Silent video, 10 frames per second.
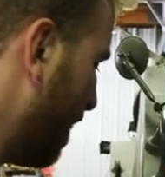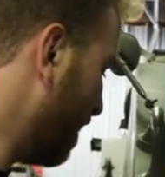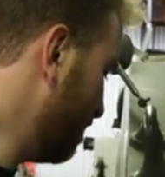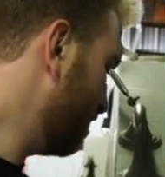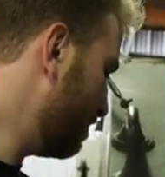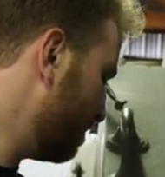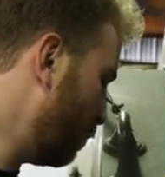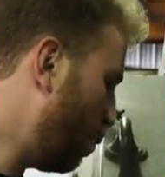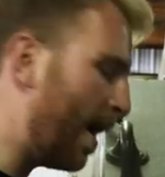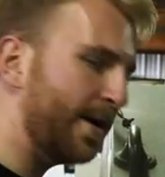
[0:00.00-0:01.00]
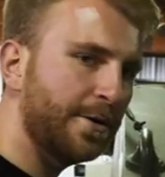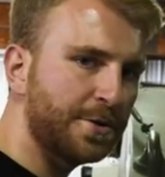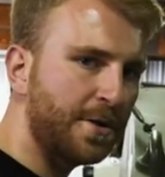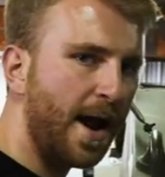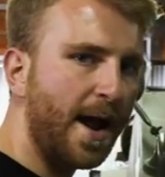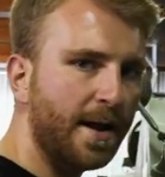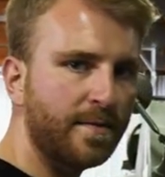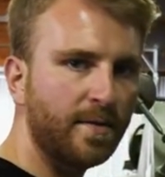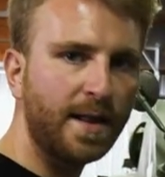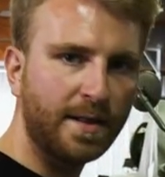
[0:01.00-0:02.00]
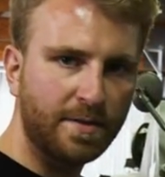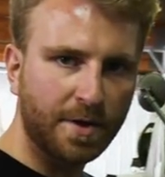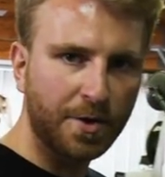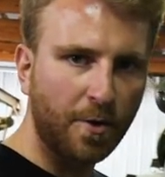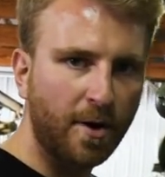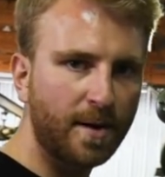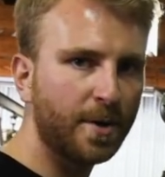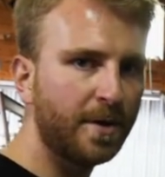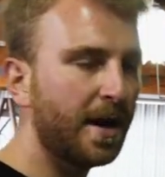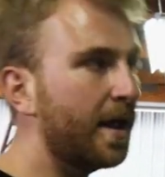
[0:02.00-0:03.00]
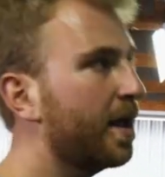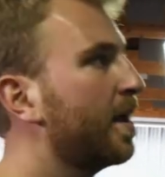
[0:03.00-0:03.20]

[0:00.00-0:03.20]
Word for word: it had wider track, slightly thicker armor,